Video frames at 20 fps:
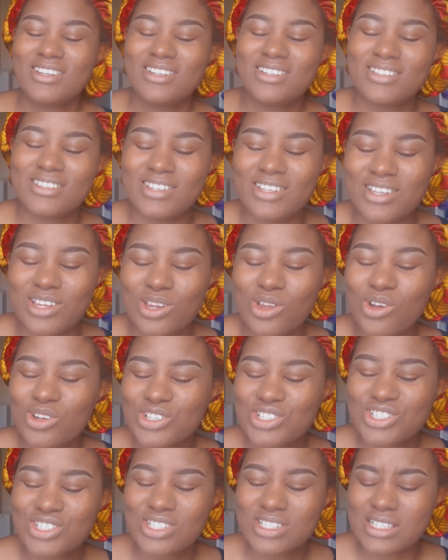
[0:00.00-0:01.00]
they
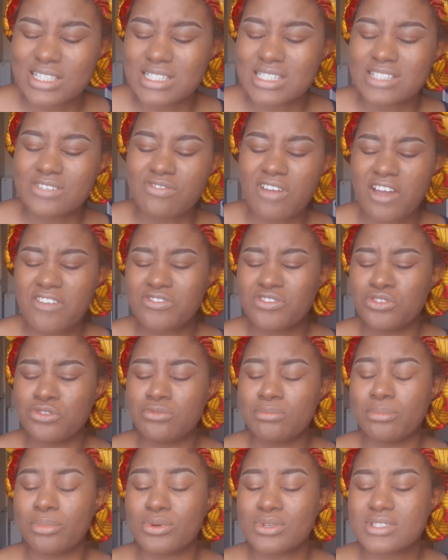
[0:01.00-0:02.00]
launched 65
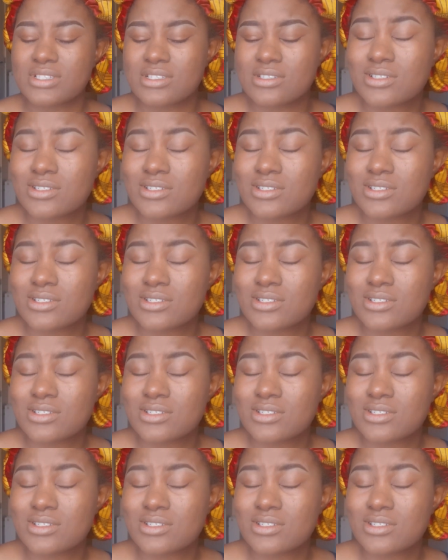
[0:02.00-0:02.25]
new buses.